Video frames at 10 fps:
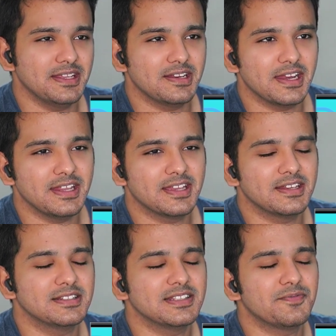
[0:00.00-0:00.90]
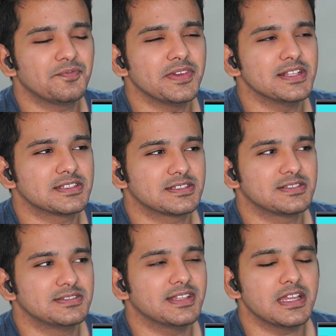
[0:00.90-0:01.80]
eradicate it it
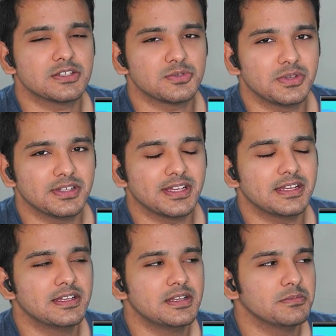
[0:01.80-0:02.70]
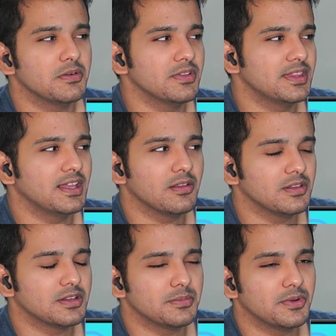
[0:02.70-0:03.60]
feels nice to hear that but one thing i
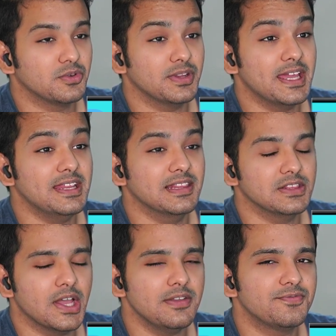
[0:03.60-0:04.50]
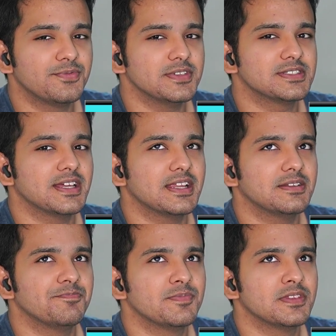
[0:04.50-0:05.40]
love about any life is that